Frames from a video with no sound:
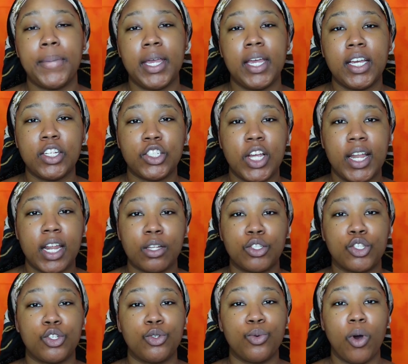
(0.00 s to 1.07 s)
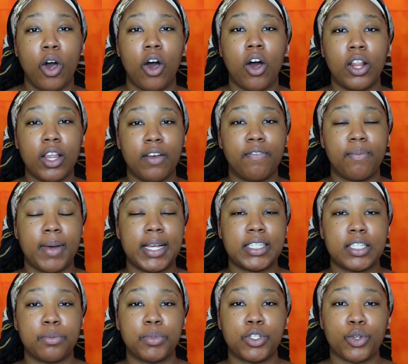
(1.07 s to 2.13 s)
big shout out to all of my
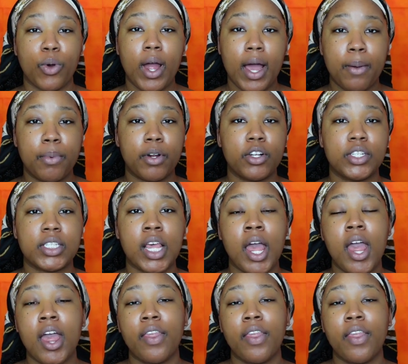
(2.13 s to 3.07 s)
subscribers.